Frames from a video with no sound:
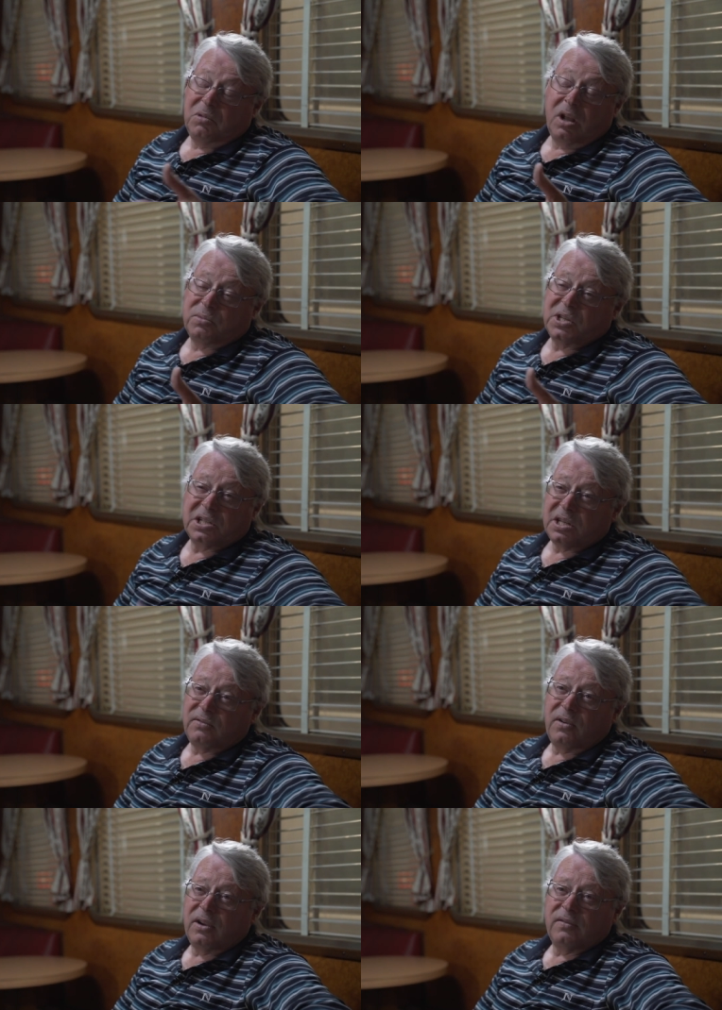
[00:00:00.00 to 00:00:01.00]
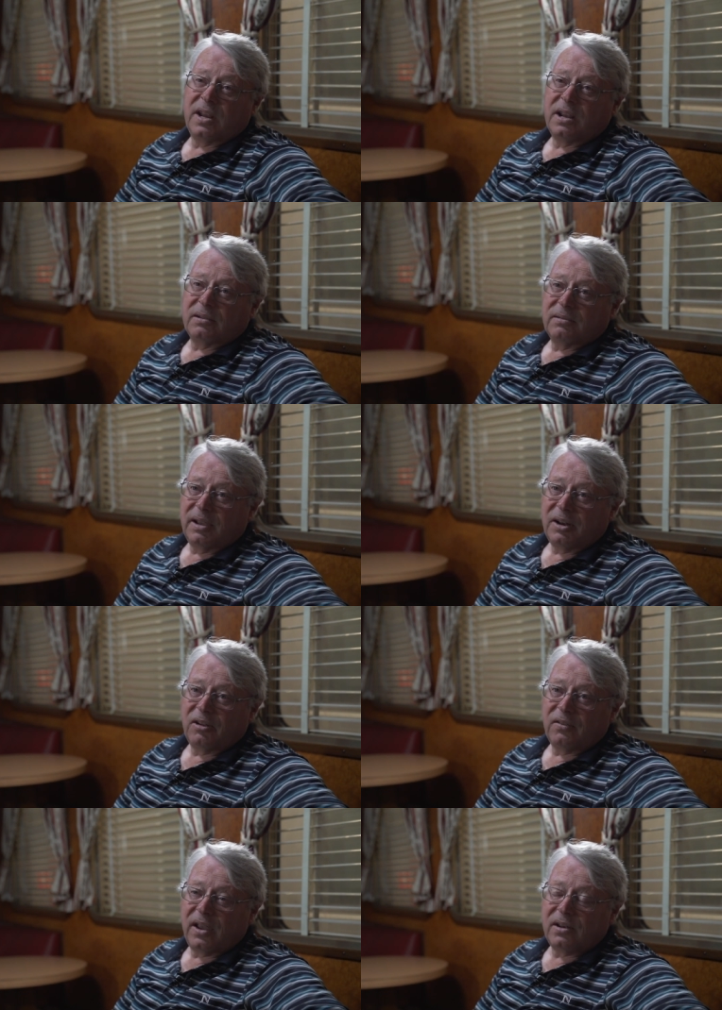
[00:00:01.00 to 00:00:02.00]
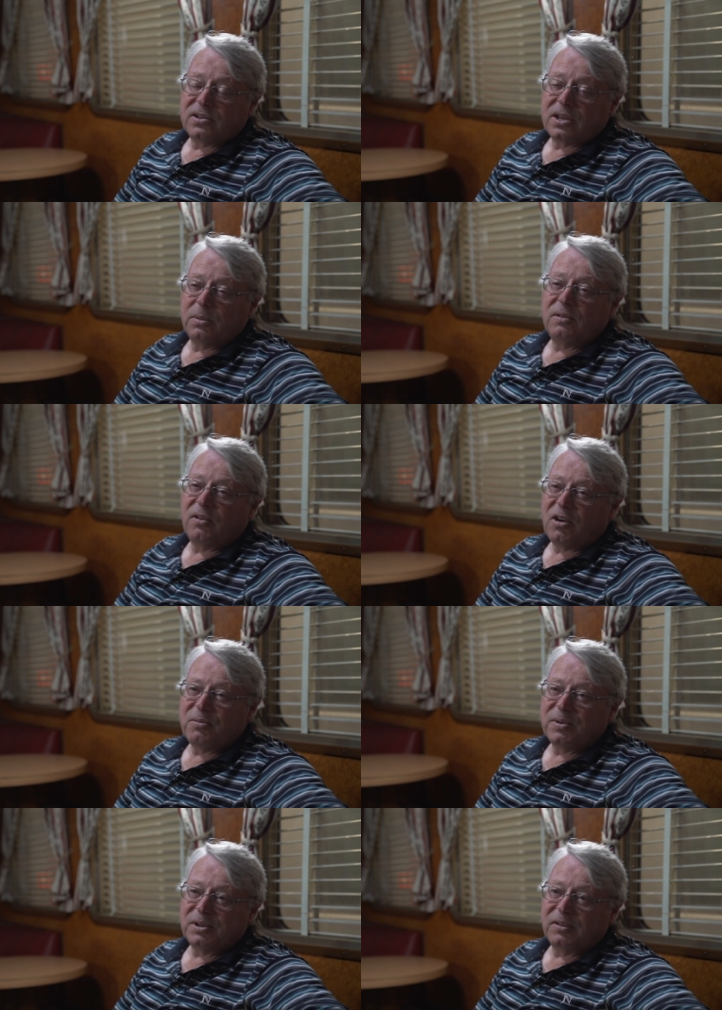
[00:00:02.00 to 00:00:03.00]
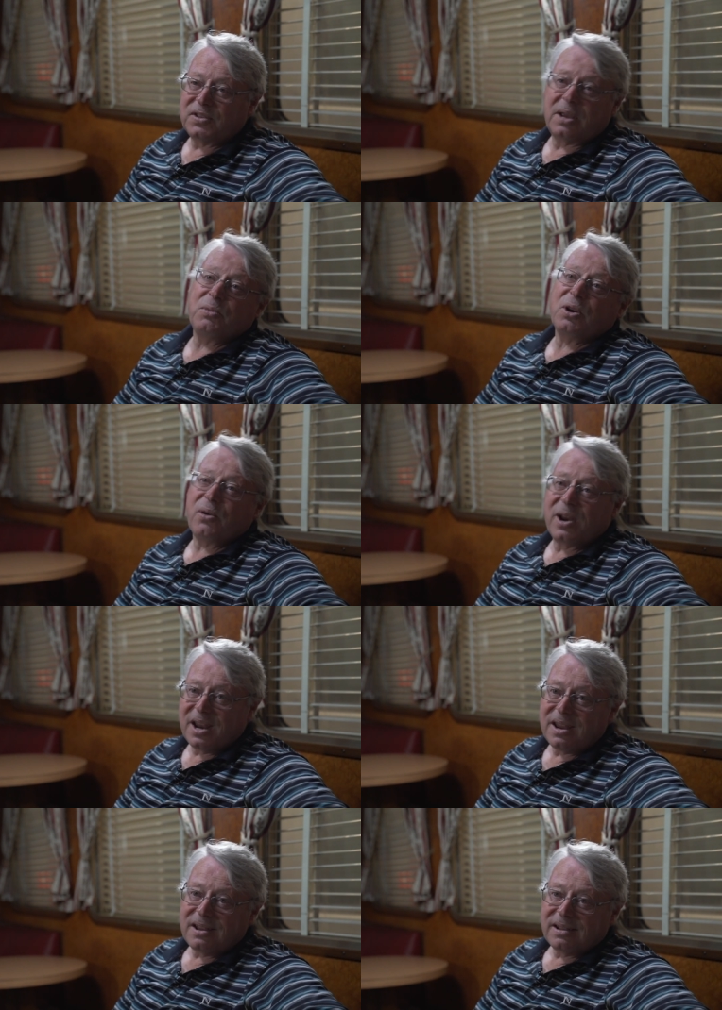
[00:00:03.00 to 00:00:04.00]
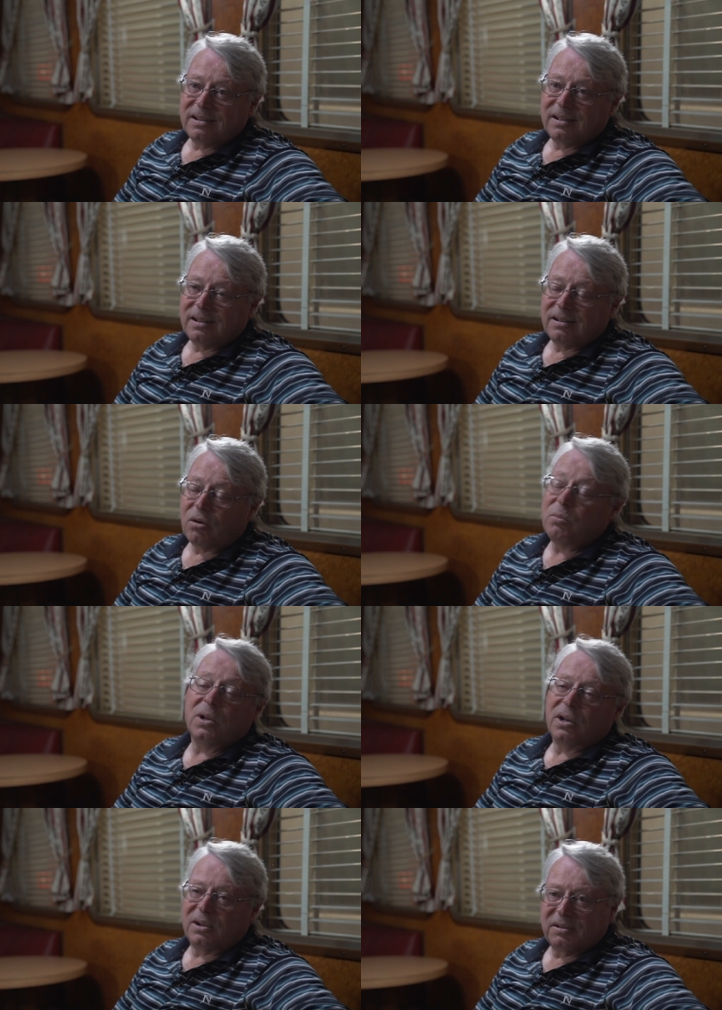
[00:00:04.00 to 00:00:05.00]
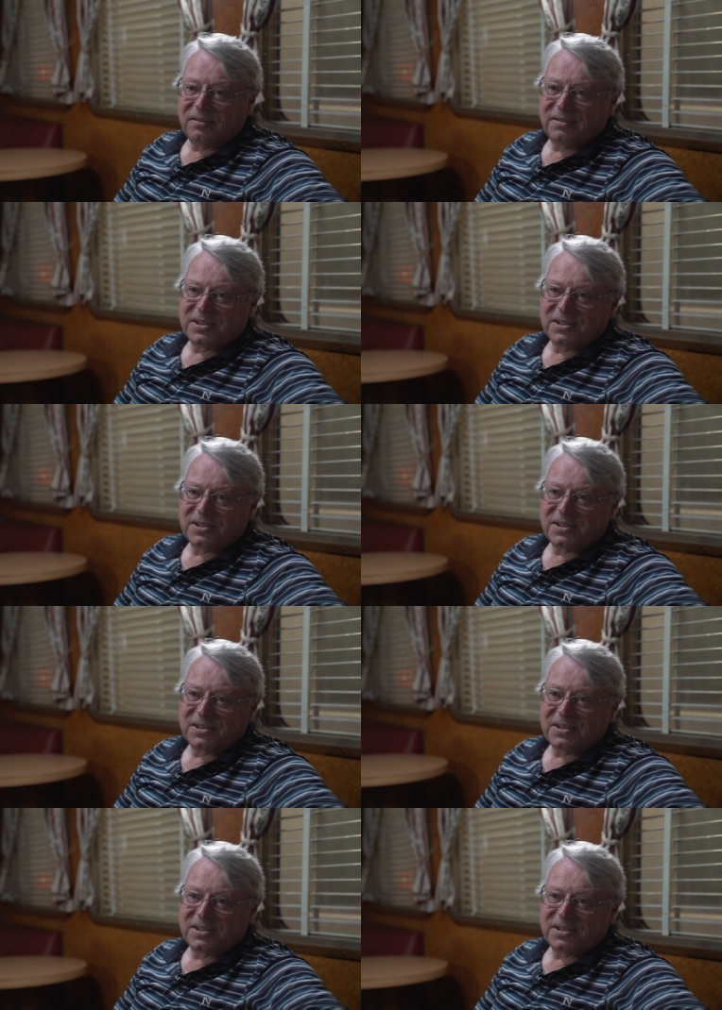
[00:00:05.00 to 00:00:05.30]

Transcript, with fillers: I'm 65 now and I've had some involvement of some degree uh, all my life.